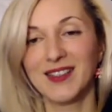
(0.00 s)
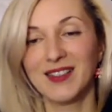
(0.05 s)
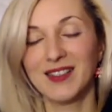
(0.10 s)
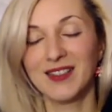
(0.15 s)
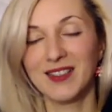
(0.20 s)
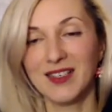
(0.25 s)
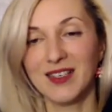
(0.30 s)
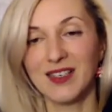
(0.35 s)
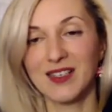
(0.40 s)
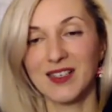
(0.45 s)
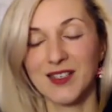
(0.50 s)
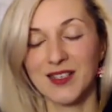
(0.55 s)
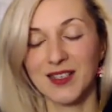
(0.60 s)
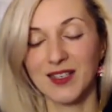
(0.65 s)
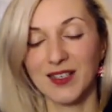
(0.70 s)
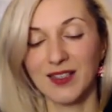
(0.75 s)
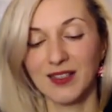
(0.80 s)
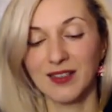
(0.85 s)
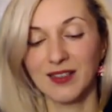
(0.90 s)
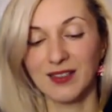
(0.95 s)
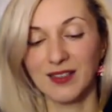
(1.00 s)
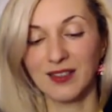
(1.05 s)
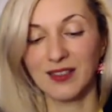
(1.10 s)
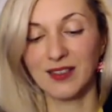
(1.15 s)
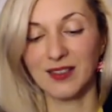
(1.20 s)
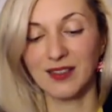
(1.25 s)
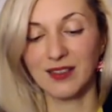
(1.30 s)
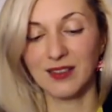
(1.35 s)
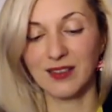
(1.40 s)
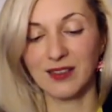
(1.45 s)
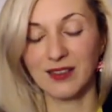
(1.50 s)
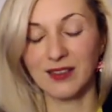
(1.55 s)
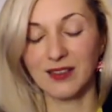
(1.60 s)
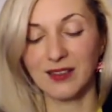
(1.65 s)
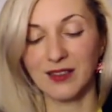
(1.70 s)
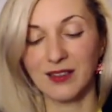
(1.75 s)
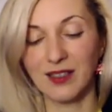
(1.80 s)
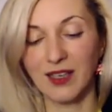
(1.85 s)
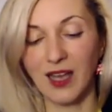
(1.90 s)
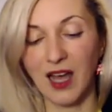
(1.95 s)
Yes, and
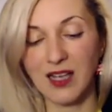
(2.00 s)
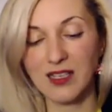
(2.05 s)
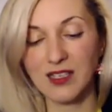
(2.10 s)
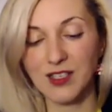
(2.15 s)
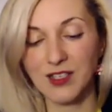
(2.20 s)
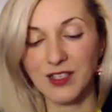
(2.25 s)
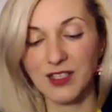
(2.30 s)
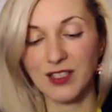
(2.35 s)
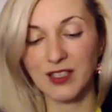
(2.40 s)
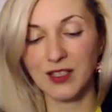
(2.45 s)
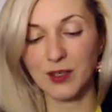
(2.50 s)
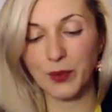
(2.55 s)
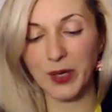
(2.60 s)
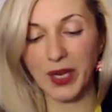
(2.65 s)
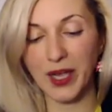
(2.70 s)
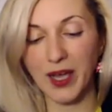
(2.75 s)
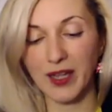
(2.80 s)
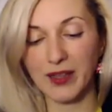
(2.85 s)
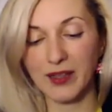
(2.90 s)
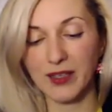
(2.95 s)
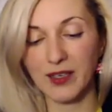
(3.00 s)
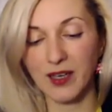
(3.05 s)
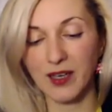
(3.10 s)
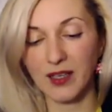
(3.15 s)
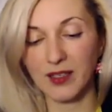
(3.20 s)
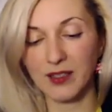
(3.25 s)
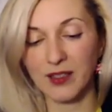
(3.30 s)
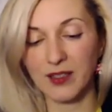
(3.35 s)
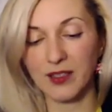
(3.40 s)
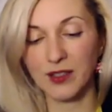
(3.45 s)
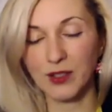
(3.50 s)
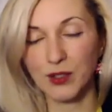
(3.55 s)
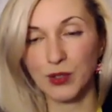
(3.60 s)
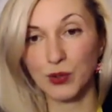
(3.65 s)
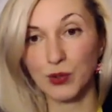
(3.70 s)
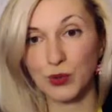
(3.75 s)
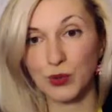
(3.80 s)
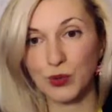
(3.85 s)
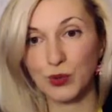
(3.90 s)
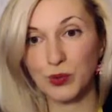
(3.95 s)
last year we had the honor
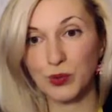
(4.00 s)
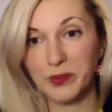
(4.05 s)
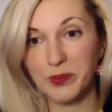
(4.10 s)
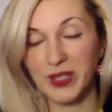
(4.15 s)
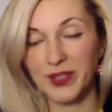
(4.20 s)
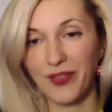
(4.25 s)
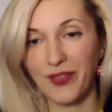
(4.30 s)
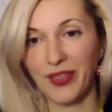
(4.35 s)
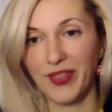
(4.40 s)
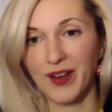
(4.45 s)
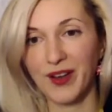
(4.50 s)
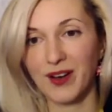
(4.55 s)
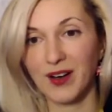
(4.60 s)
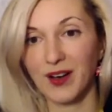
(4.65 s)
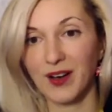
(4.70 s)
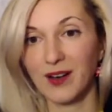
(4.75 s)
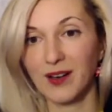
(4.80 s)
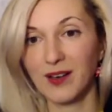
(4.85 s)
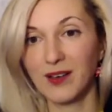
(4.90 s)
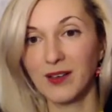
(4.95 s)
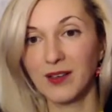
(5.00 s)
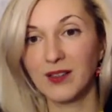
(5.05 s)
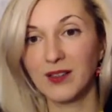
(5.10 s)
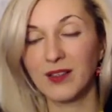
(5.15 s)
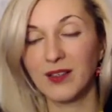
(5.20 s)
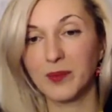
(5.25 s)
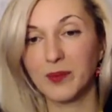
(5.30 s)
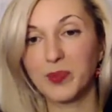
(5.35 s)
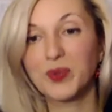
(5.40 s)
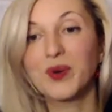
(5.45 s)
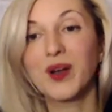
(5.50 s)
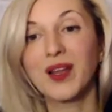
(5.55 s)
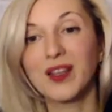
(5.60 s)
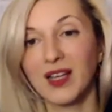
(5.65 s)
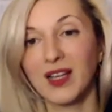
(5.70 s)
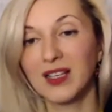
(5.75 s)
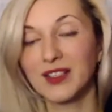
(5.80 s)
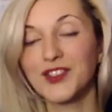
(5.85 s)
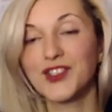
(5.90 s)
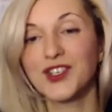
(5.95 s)
to meet there
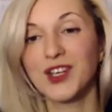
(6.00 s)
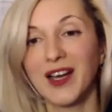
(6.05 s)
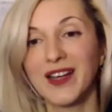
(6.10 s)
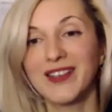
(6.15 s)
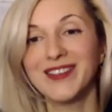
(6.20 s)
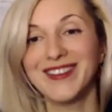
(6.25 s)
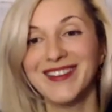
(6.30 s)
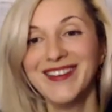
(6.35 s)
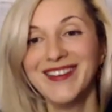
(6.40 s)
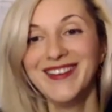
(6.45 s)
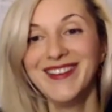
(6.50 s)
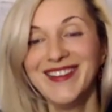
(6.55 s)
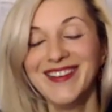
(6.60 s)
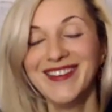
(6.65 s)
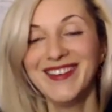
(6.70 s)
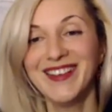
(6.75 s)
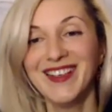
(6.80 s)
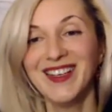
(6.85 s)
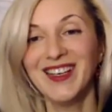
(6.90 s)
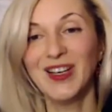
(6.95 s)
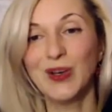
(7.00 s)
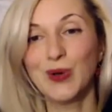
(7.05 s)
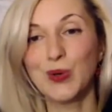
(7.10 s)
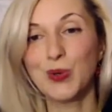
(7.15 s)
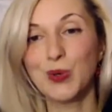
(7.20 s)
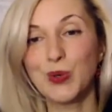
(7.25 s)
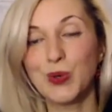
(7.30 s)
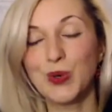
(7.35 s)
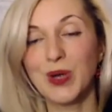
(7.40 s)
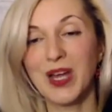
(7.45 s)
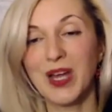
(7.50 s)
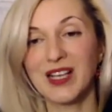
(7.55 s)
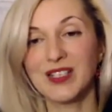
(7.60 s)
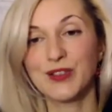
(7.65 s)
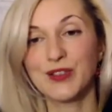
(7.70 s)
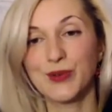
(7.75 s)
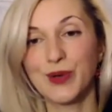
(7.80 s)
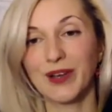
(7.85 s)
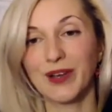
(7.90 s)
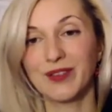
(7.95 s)
Pradajani, who has
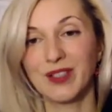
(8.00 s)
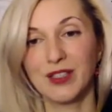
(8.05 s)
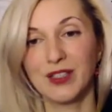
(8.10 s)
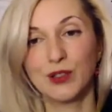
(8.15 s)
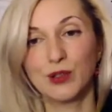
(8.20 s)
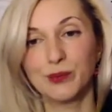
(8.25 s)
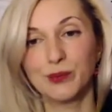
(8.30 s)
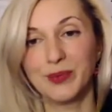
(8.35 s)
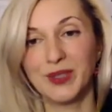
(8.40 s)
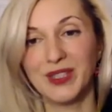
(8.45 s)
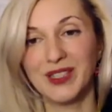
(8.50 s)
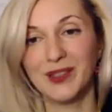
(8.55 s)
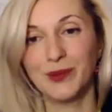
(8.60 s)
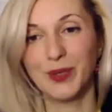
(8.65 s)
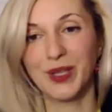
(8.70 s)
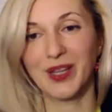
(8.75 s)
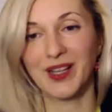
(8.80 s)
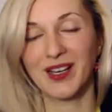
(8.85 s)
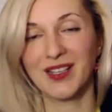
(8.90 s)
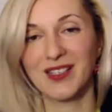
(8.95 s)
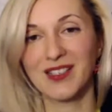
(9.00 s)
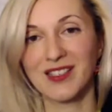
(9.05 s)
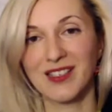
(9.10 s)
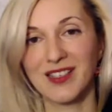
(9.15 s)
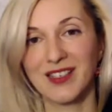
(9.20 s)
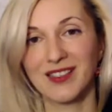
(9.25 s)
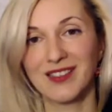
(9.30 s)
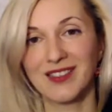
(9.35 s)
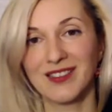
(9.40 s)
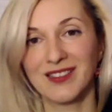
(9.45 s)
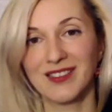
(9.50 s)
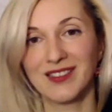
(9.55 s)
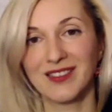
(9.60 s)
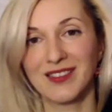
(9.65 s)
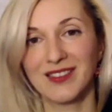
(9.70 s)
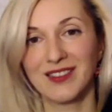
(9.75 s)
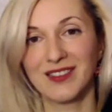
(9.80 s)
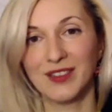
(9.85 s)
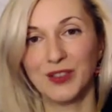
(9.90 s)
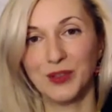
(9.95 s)
traveled to be with us, and
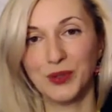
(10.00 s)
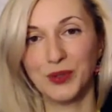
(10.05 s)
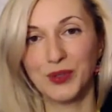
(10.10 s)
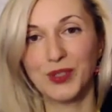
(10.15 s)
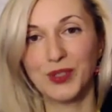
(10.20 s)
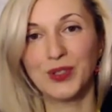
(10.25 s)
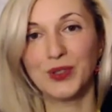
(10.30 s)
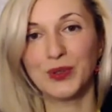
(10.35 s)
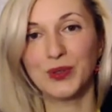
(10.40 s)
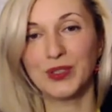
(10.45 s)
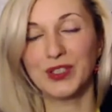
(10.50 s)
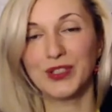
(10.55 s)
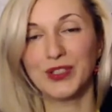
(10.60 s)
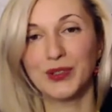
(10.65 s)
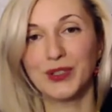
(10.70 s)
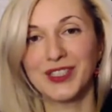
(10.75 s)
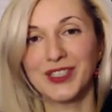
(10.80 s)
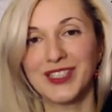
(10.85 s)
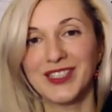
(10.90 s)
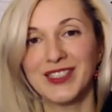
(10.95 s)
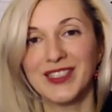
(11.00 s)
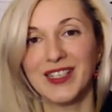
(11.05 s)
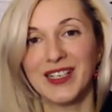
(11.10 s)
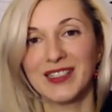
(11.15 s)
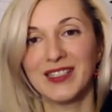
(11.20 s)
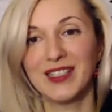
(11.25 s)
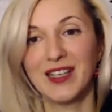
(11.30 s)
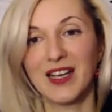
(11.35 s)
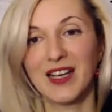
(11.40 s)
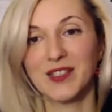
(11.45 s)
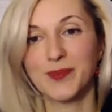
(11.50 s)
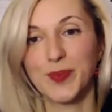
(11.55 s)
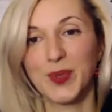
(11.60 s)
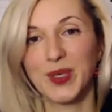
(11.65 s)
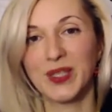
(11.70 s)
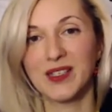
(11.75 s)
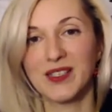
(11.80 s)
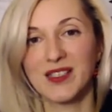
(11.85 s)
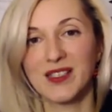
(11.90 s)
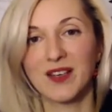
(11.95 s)
you know, the yogi that has
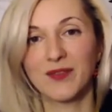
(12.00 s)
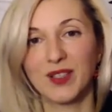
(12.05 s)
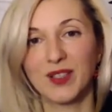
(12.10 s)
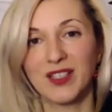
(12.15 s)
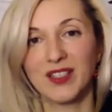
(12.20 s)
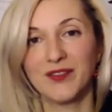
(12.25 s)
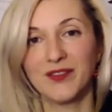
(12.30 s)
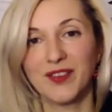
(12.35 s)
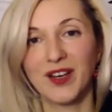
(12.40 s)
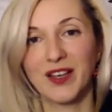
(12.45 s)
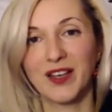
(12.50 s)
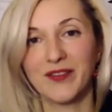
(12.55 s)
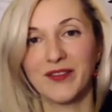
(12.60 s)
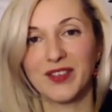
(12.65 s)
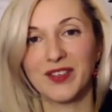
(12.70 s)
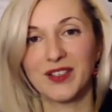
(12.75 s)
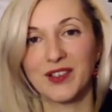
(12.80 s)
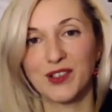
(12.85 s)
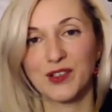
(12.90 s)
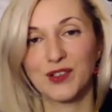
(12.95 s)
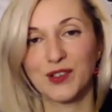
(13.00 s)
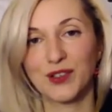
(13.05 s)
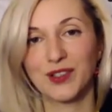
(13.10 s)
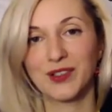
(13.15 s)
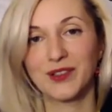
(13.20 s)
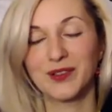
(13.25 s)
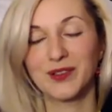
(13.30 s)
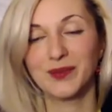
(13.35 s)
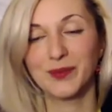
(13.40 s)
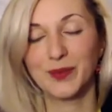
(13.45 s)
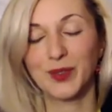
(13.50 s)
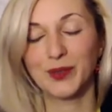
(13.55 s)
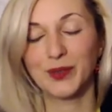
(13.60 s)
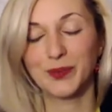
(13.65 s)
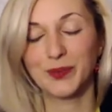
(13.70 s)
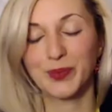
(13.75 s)
been 75 years on